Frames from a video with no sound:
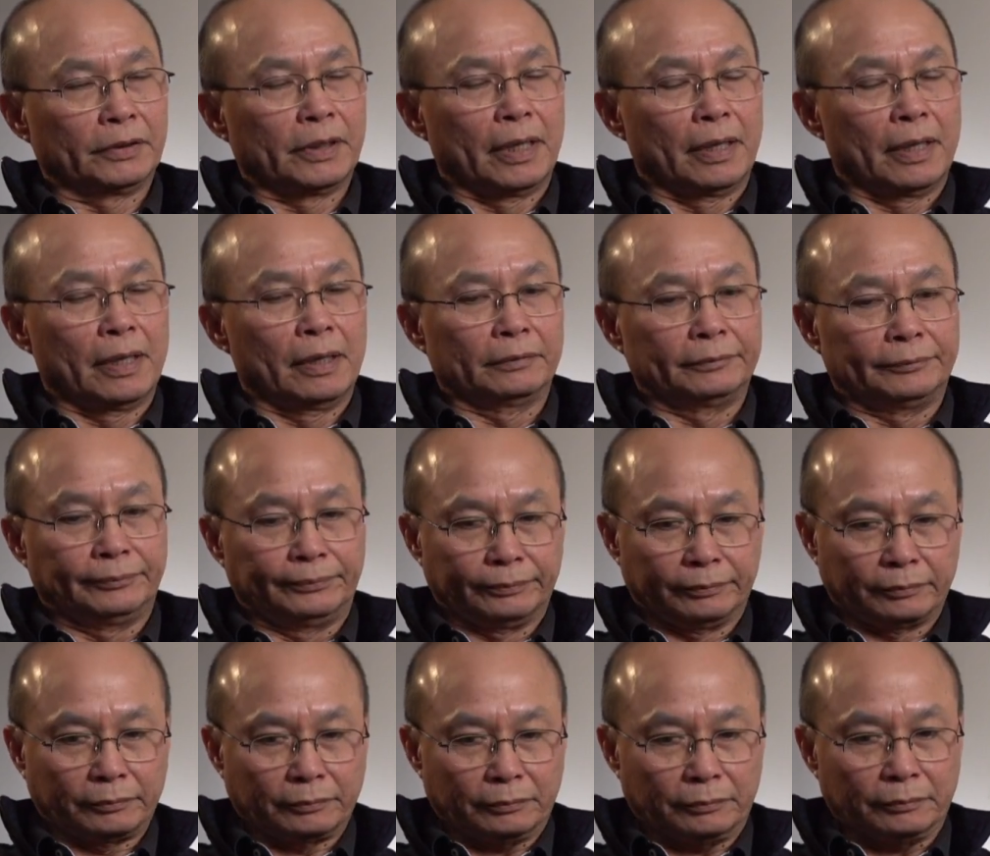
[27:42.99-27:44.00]
stay there
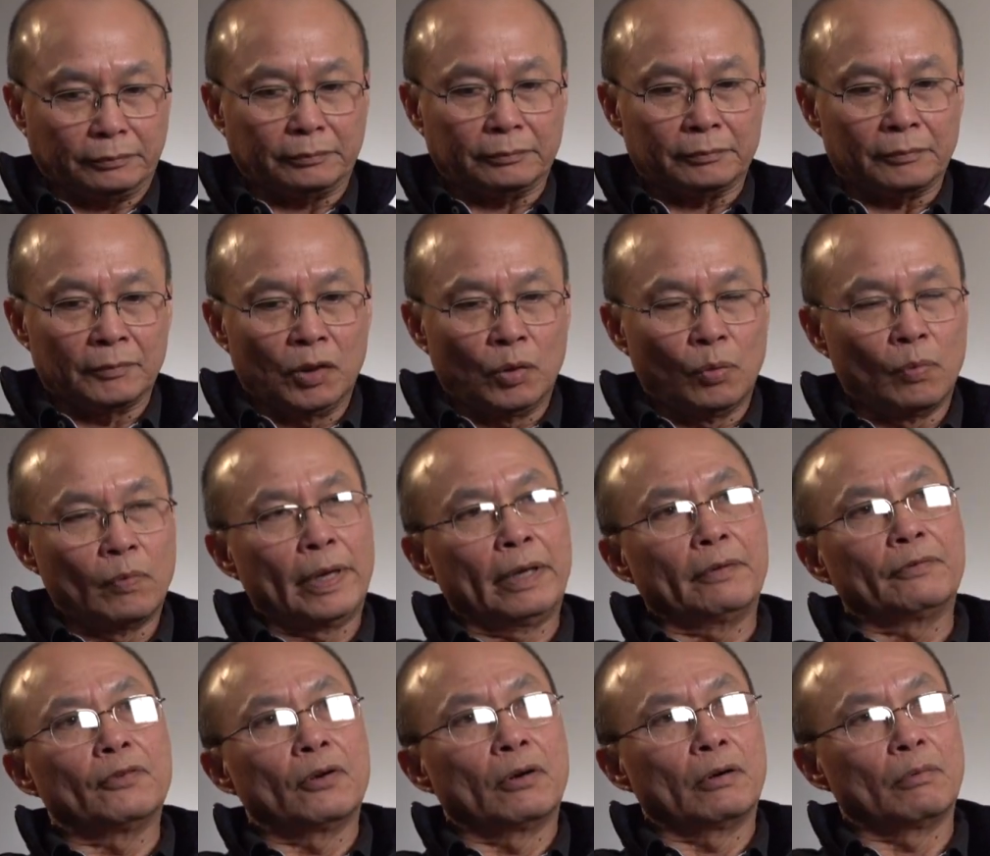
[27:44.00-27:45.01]
to
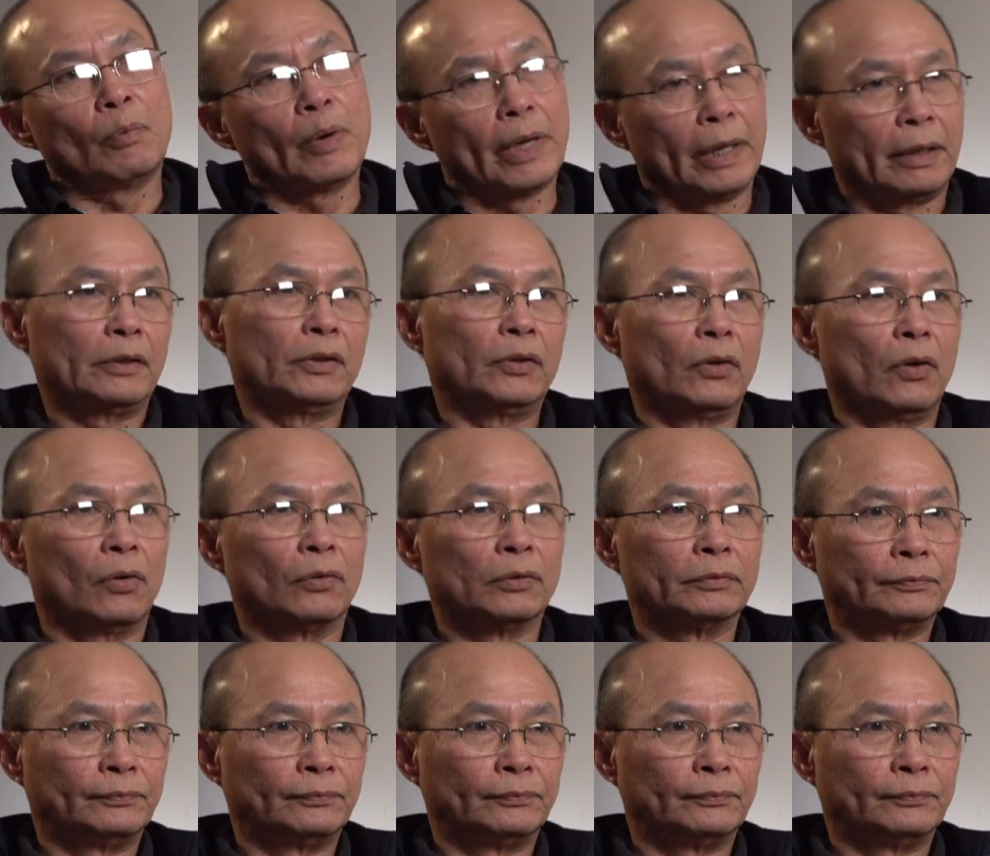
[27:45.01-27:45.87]
wait for where to go.